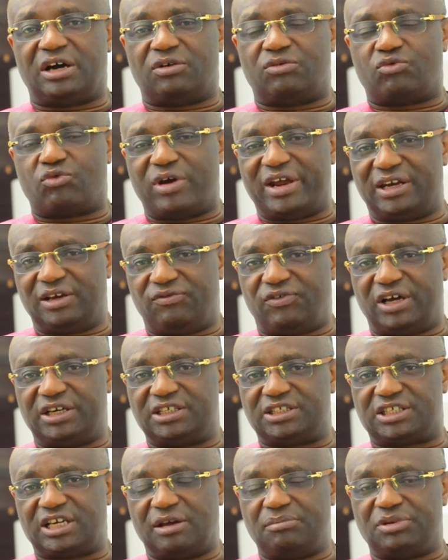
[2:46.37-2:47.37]
whenever the
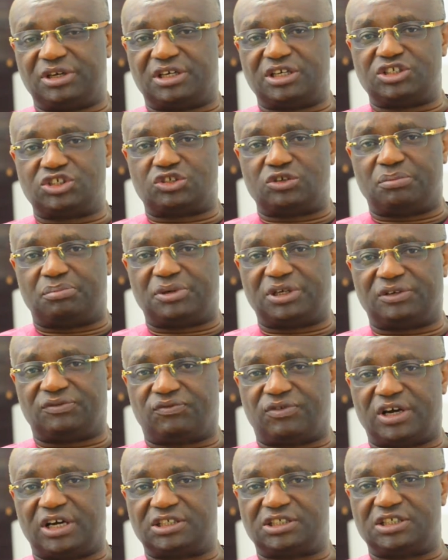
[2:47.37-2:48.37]
child begins to breathe
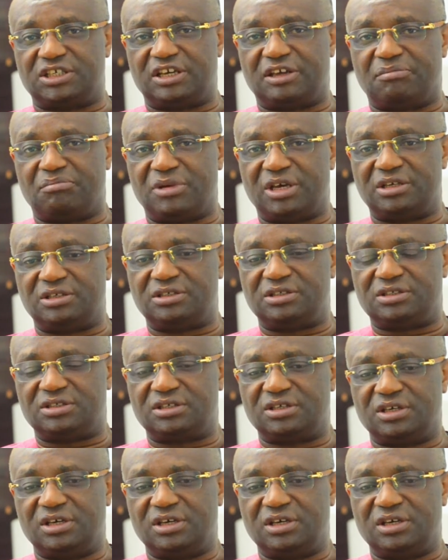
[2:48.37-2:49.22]
fast, it means